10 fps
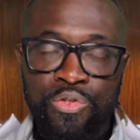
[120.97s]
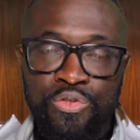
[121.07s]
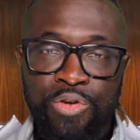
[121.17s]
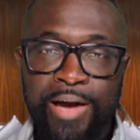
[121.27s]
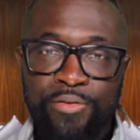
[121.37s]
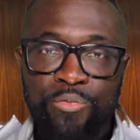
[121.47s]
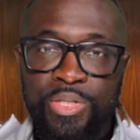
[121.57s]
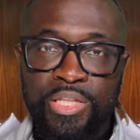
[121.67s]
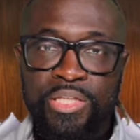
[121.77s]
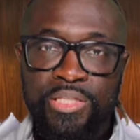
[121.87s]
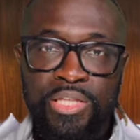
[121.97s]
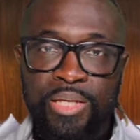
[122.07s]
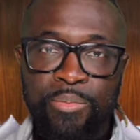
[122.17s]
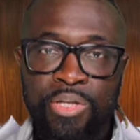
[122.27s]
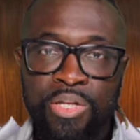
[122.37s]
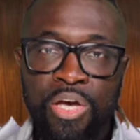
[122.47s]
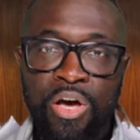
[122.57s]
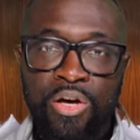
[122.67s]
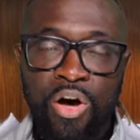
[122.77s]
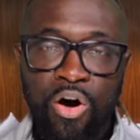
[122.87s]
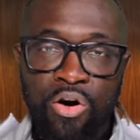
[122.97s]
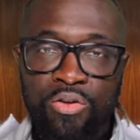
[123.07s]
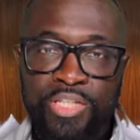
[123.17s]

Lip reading: travel with this lemon all